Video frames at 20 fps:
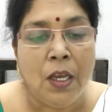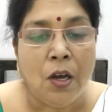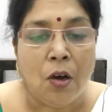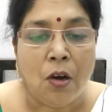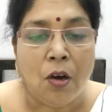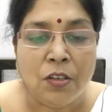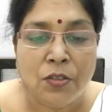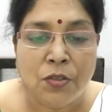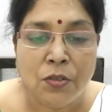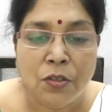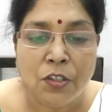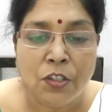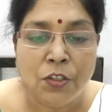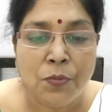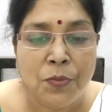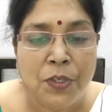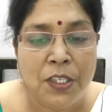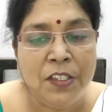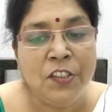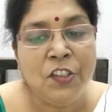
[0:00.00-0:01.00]

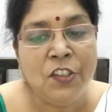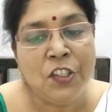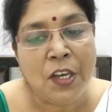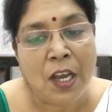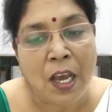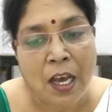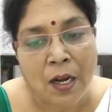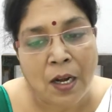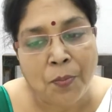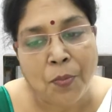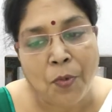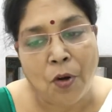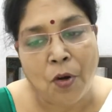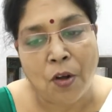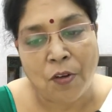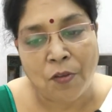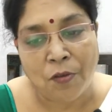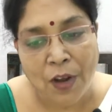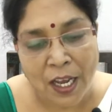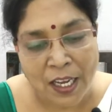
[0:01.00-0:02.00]
Oxos means sharp
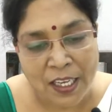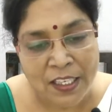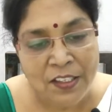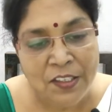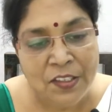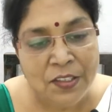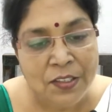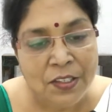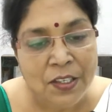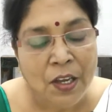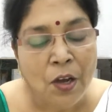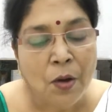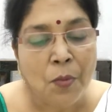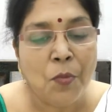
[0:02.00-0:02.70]
or wise,